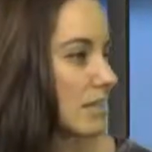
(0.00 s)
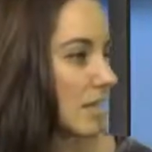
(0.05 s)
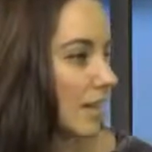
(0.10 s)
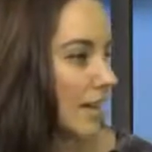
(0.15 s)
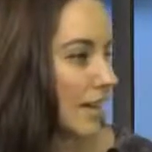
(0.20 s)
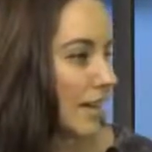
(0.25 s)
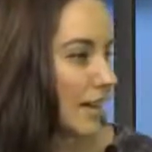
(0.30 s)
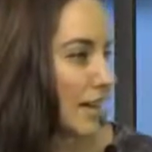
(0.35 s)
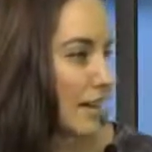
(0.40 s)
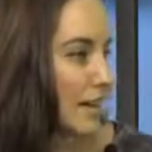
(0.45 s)

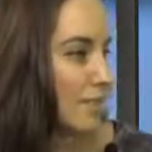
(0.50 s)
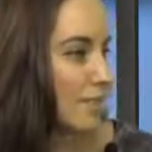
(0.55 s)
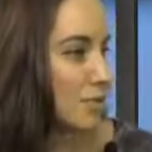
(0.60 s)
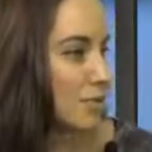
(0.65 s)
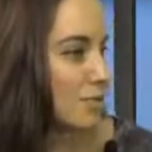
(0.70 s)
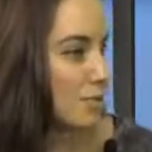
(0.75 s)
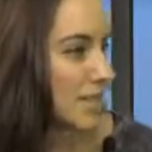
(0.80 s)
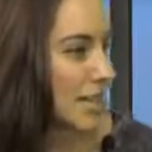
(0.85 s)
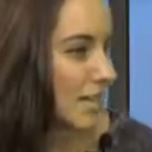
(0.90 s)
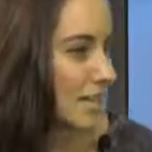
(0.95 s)
kind of
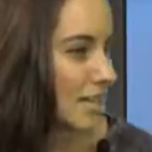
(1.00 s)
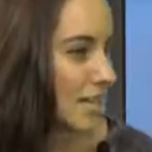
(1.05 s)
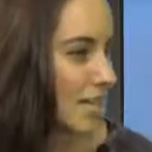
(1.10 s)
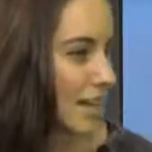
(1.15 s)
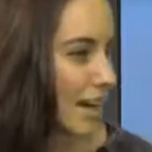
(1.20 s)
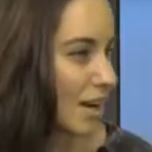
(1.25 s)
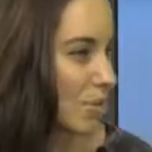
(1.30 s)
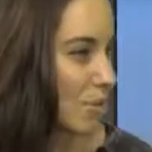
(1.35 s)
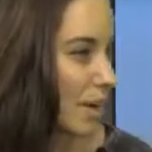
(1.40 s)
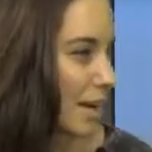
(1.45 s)
create in
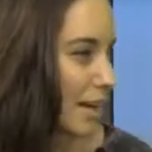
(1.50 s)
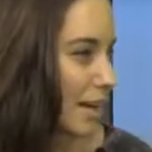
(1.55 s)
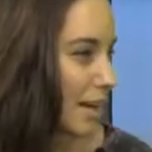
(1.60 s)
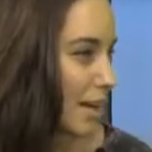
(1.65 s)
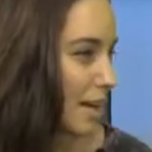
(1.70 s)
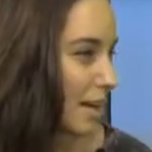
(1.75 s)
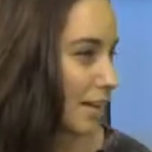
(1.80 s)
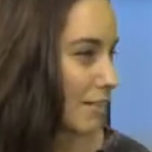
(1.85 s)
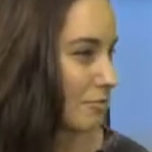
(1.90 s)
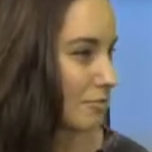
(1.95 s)
that way.
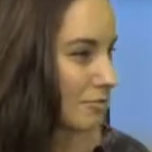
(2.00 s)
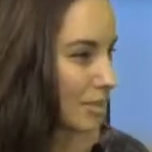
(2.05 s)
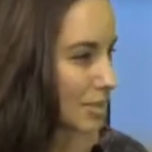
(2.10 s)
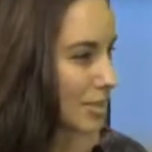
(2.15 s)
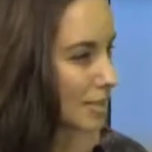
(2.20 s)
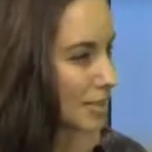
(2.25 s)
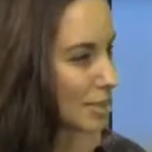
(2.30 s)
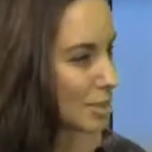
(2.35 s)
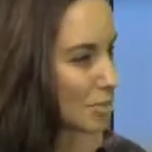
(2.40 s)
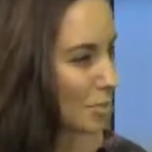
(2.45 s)
And it
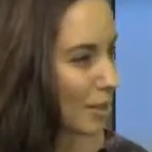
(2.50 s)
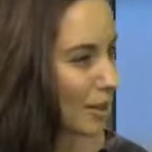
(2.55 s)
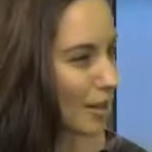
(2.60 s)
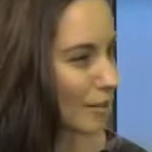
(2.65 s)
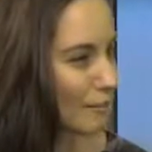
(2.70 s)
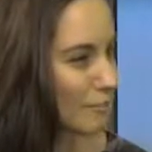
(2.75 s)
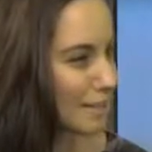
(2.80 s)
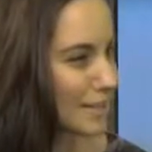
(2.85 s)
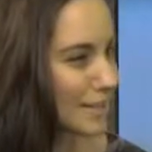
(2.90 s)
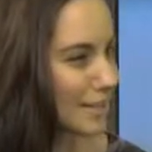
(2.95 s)
filled this part
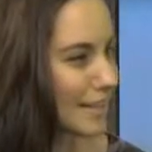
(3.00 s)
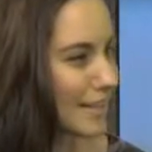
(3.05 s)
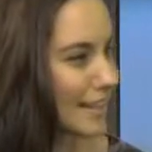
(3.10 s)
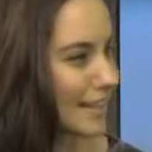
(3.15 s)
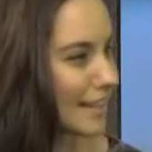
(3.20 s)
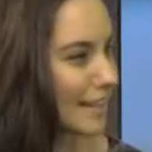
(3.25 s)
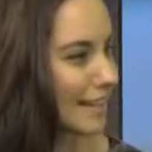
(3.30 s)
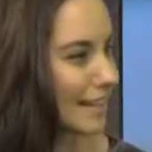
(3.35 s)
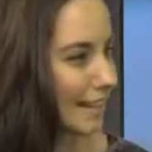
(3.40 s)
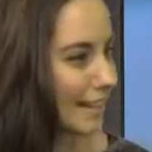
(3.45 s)
of me that
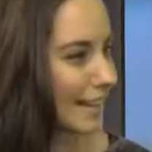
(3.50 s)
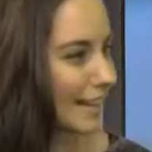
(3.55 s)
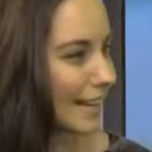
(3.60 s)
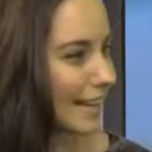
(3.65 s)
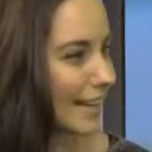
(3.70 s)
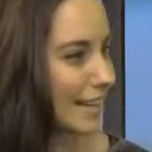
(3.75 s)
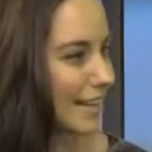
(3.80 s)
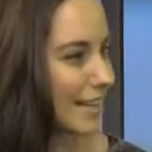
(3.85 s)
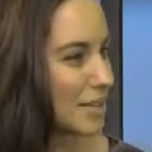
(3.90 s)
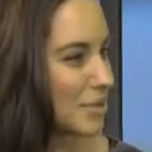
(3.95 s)
I
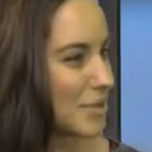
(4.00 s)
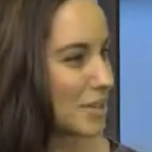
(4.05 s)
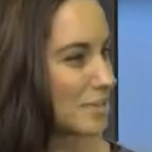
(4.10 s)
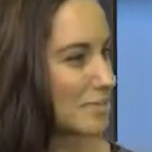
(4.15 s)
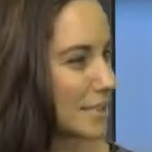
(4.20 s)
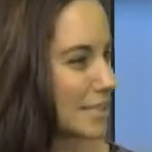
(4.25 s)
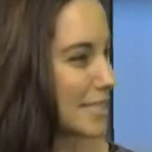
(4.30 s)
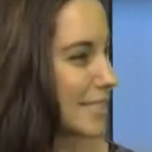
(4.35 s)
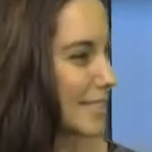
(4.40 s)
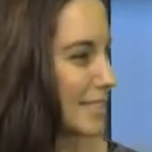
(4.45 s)
was
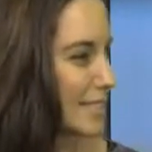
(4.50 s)
missing.